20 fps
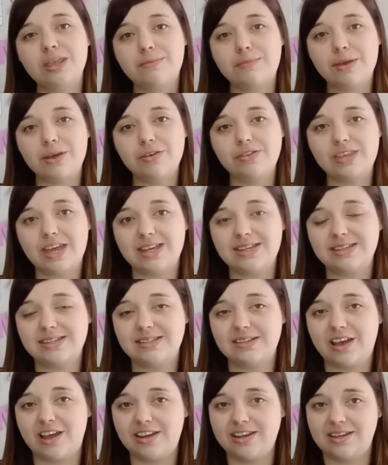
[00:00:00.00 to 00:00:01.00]
build their
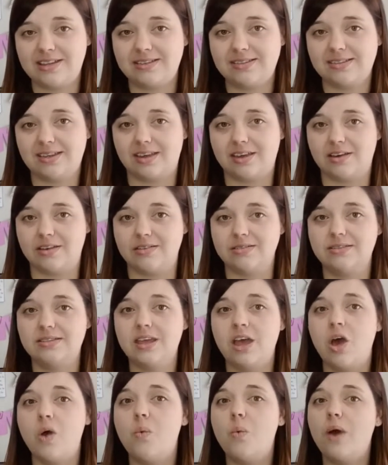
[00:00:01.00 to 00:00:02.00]
designing skills,
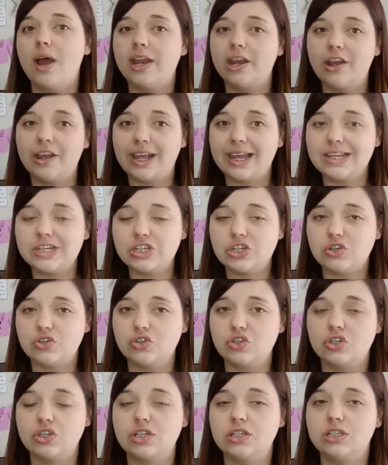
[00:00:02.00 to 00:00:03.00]
why not get
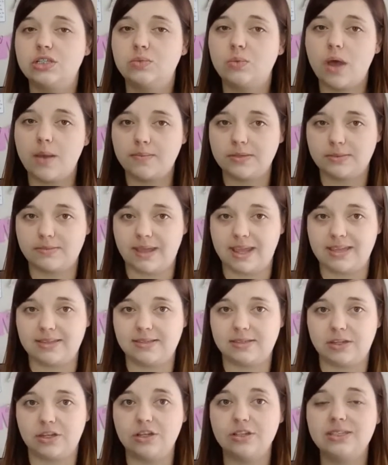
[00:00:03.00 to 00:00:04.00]
children to swap
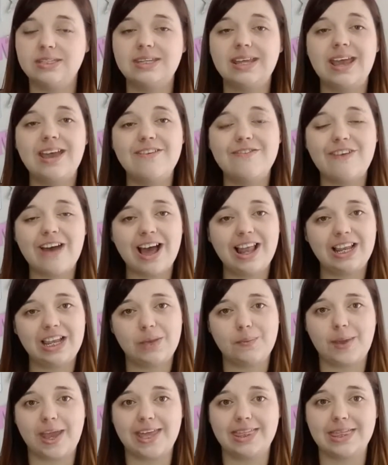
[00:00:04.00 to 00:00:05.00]
spacesuits to
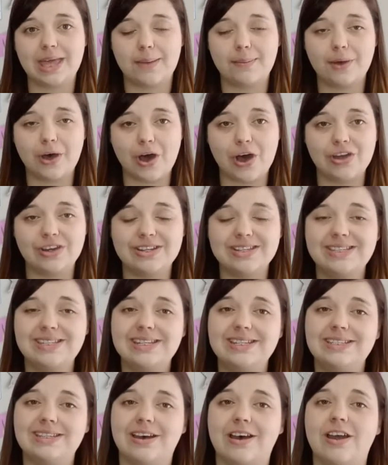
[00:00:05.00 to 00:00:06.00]
evaluate their partner's
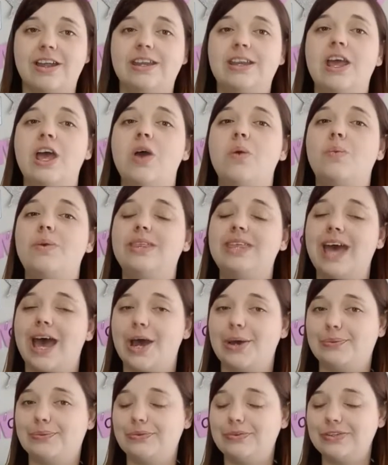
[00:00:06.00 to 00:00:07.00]
design with
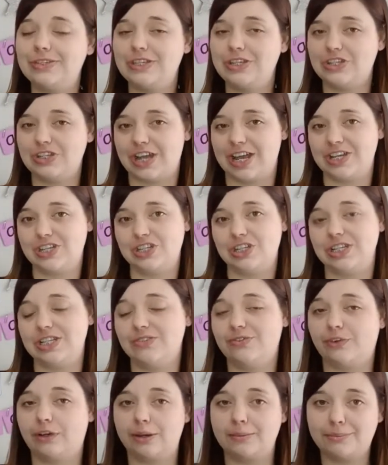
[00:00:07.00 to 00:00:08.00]
helpful
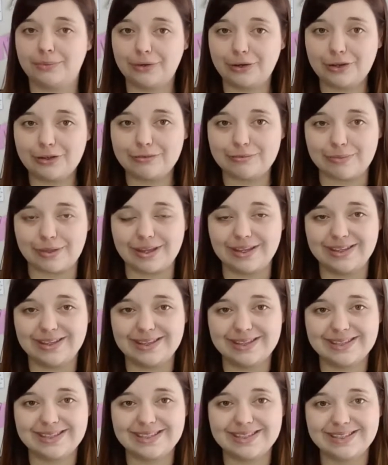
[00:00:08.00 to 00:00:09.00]
suggestions for
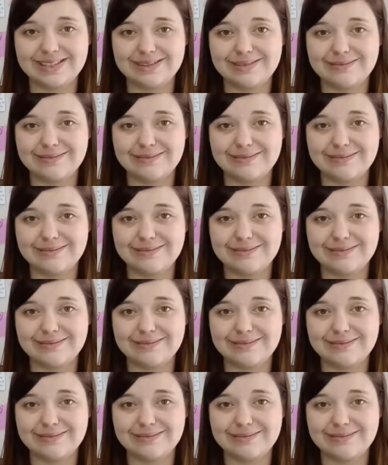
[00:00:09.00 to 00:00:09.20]
improvements?